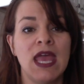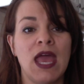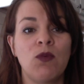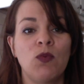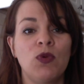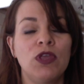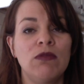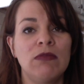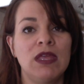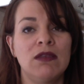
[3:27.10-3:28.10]
And what do you
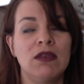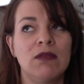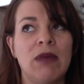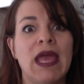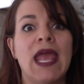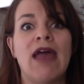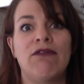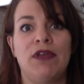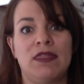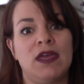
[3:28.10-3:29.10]
mean by
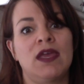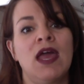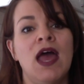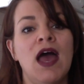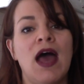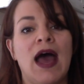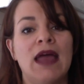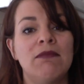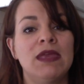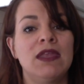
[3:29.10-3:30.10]
everything? I
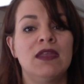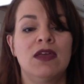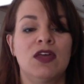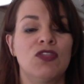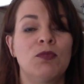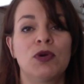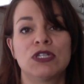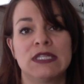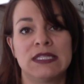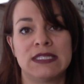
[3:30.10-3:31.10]
mean the
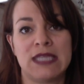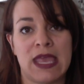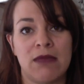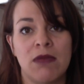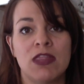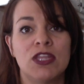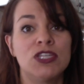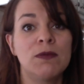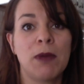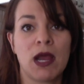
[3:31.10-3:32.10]
person's name, the
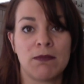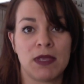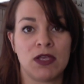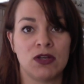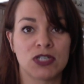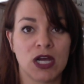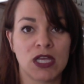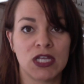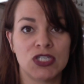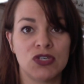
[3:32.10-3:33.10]
department you're
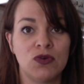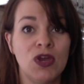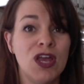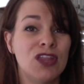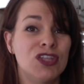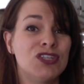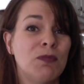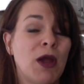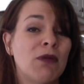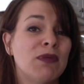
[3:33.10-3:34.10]
talking to, the
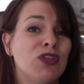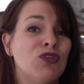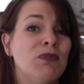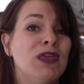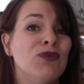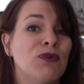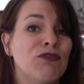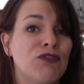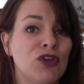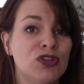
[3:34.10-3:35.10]
department you're being
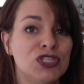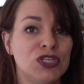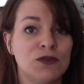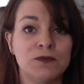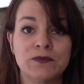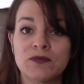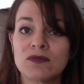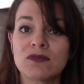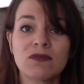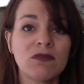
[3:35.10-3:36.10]
referred to.
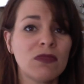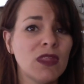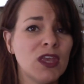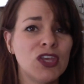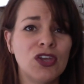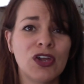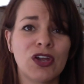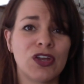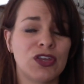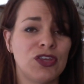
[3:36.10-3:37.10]

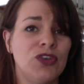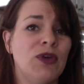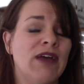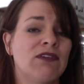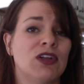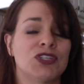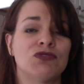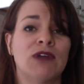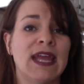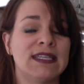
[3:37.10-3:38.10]
You have got to
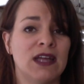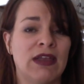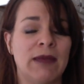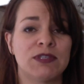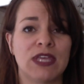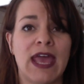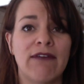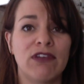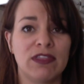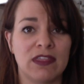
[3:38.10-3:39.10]
write down absolutely
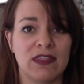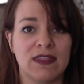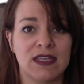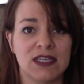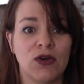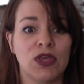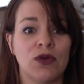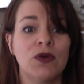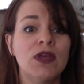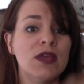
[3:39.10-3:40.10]
everything that they tell you.